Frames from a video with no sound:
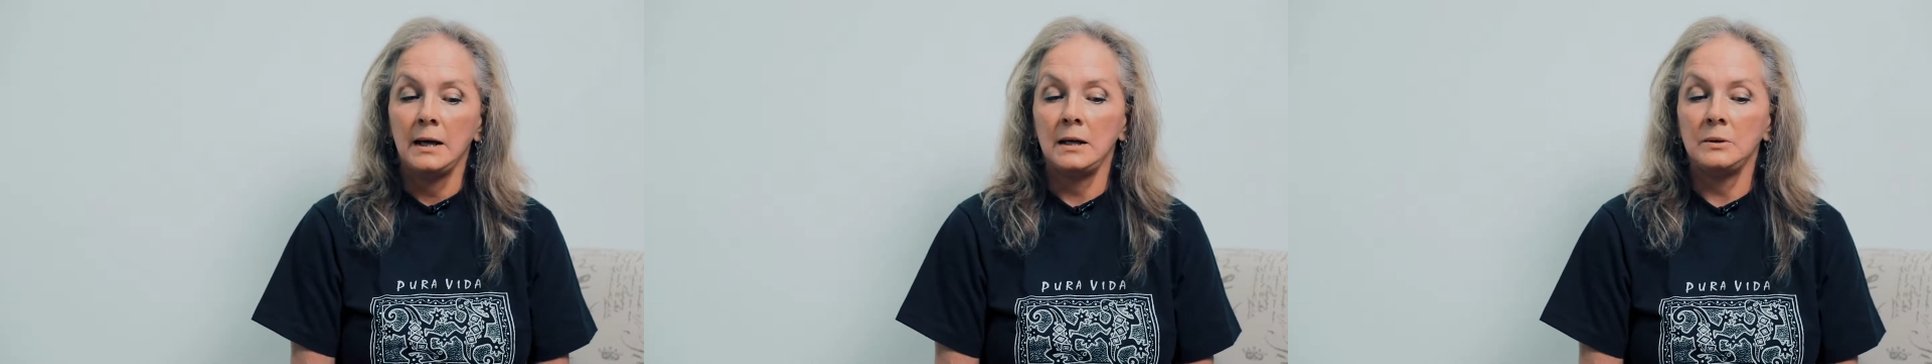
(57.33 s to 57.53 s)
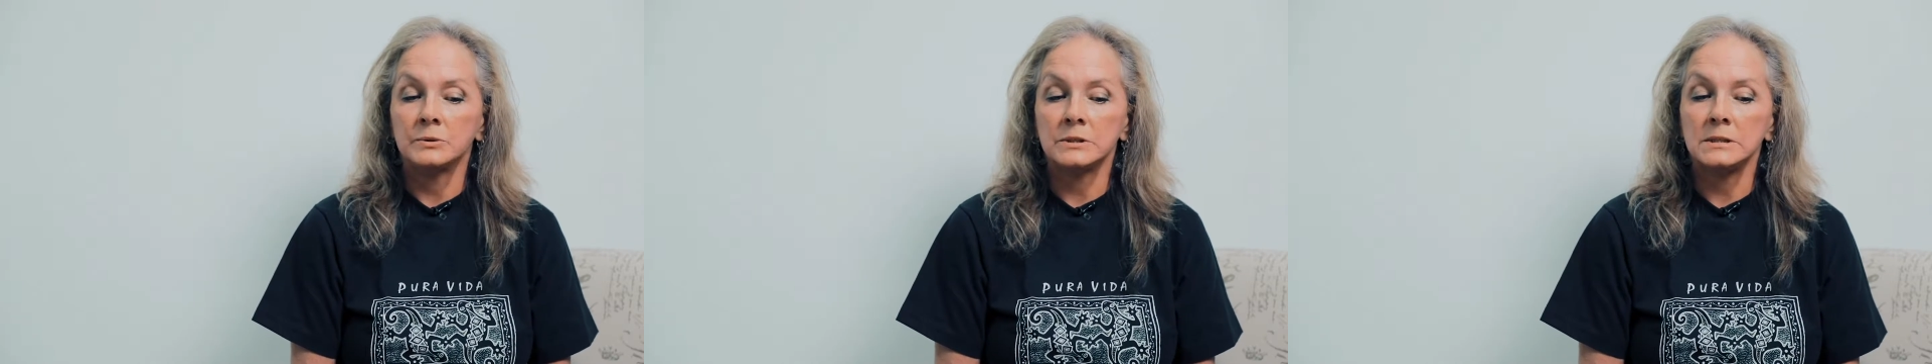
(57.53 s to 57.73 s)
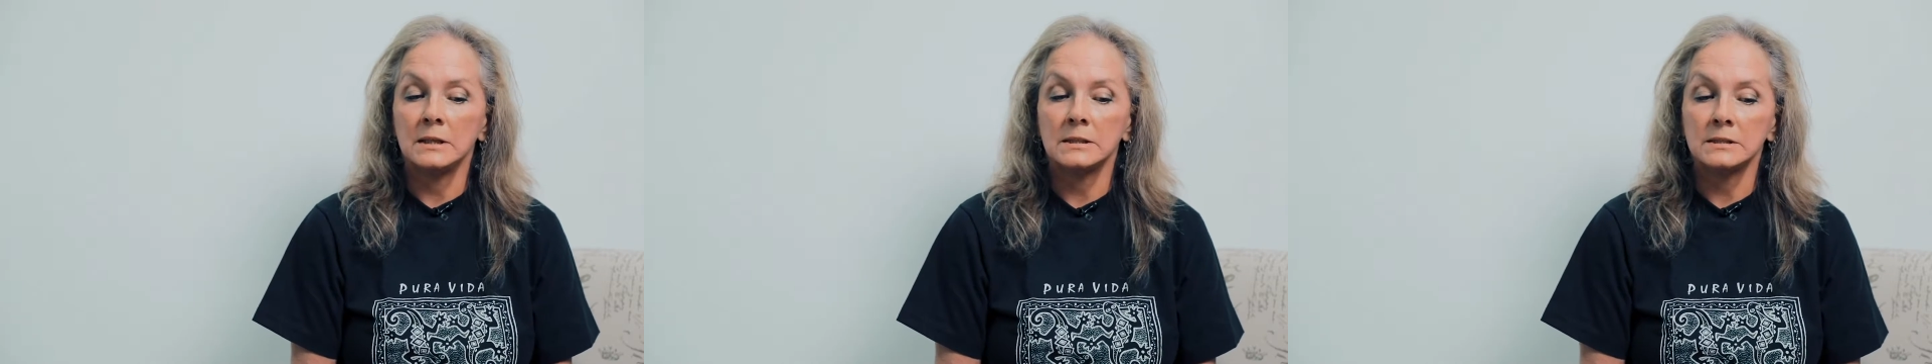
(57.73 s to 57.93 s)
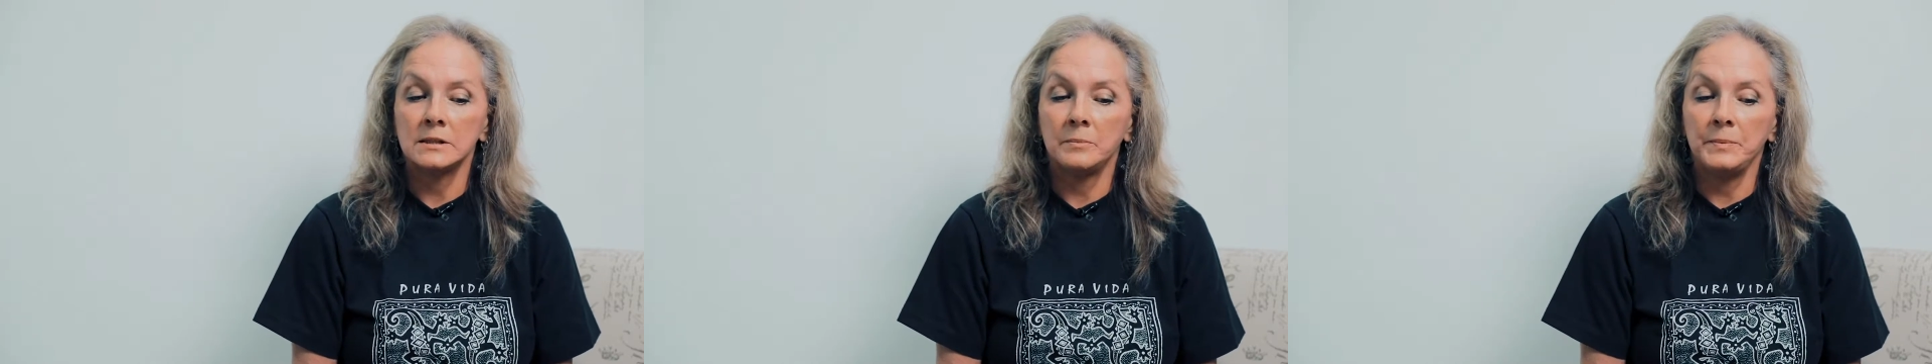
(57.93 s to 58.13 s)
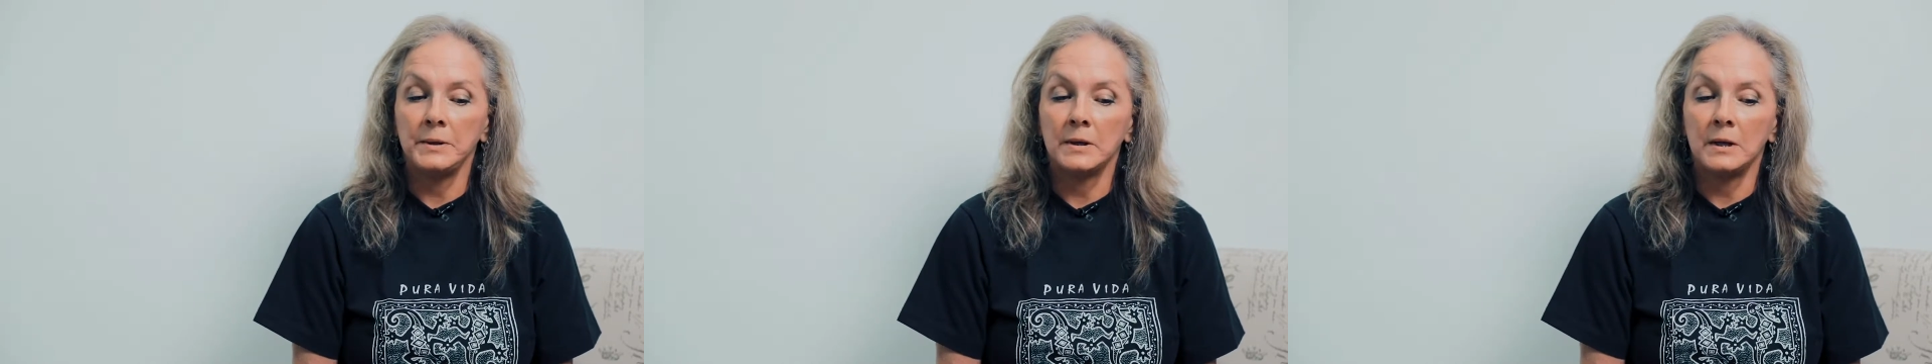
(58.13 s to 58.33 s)
It was not
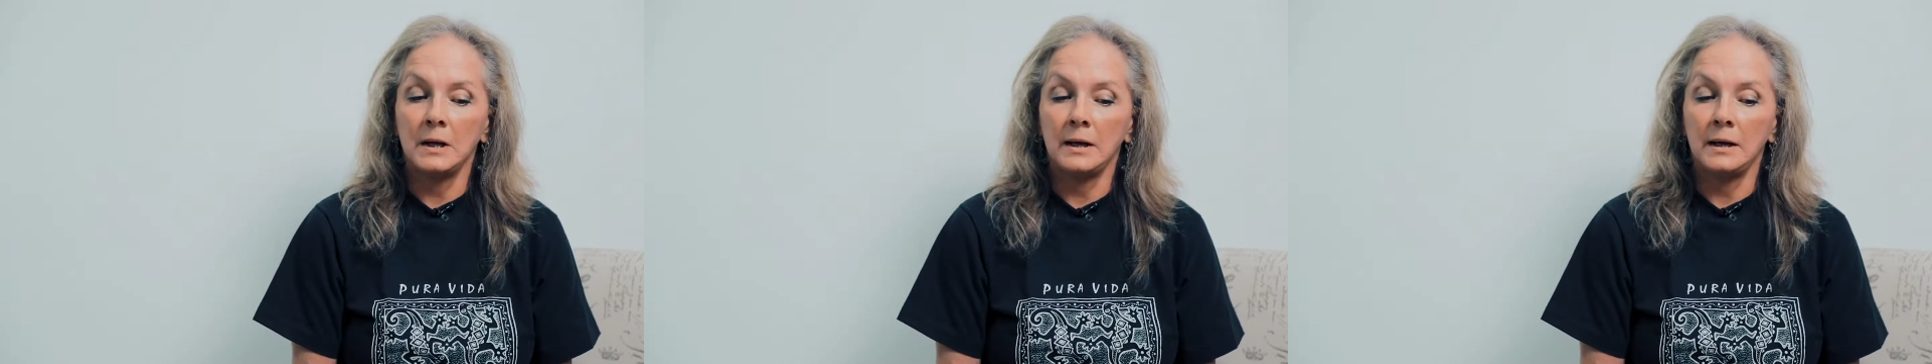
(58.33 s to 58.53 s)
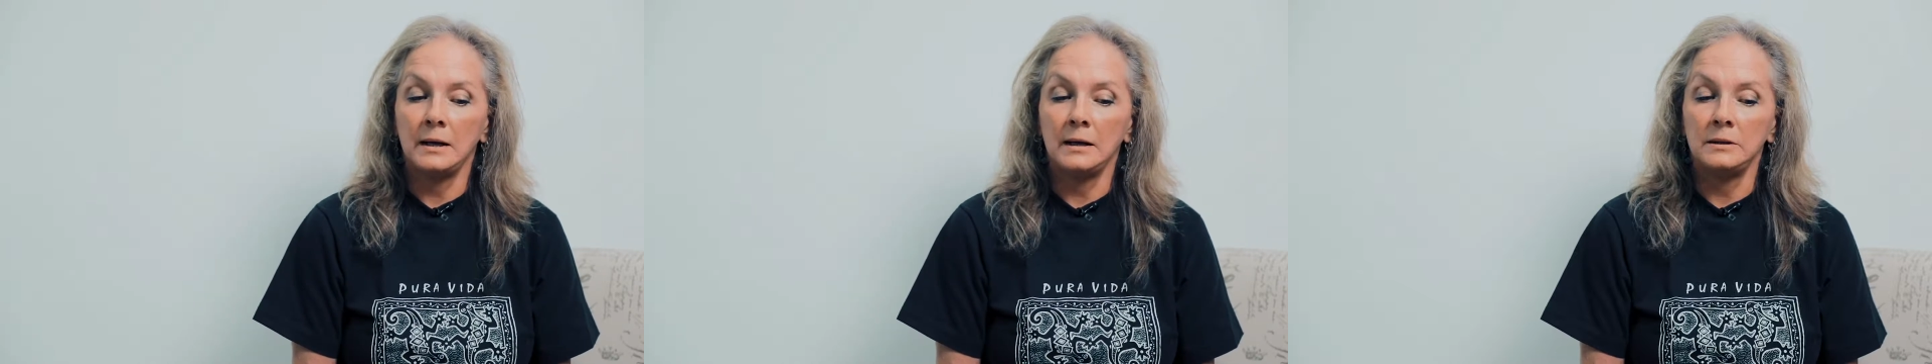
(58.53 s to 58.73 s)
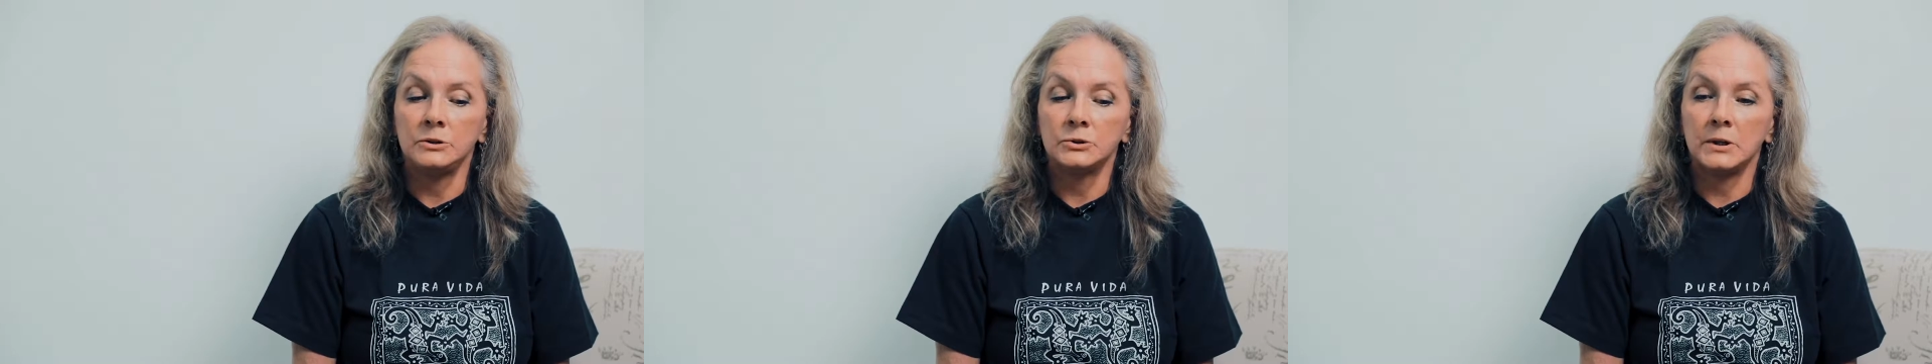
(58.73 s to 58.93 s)
something that I